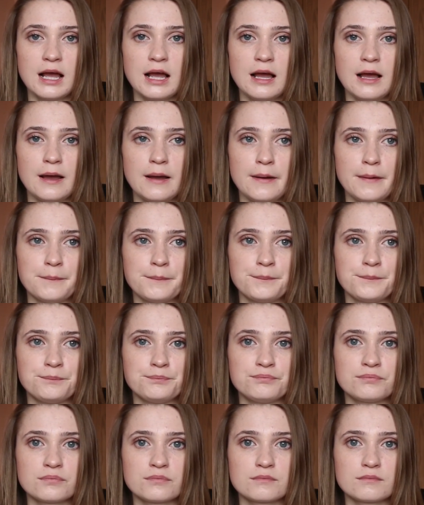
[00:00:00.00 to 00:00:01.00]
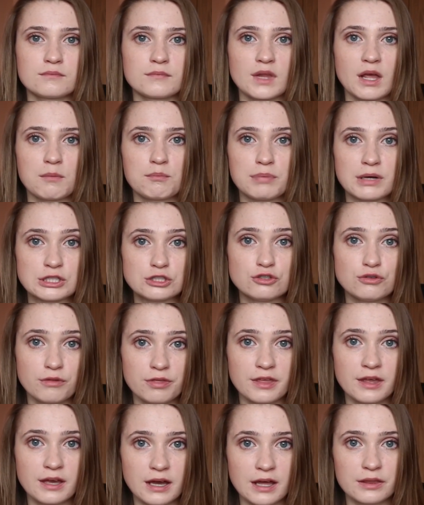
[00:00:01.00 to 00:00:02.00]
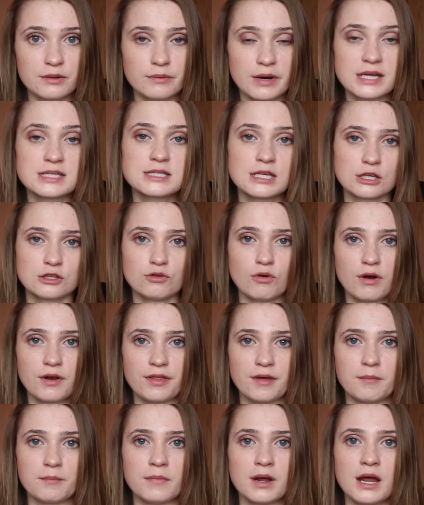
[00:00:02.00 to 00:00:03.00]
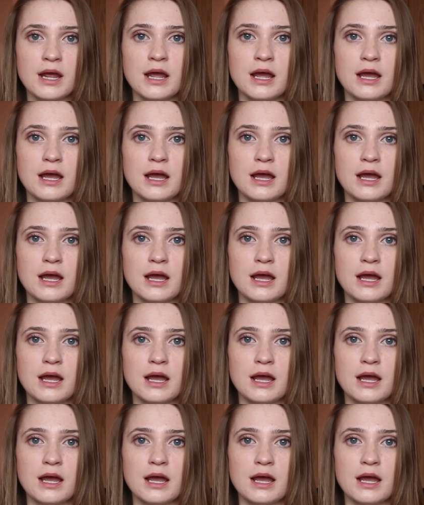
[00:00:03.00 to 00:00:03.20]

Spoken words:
but you think otherwise, ignore them.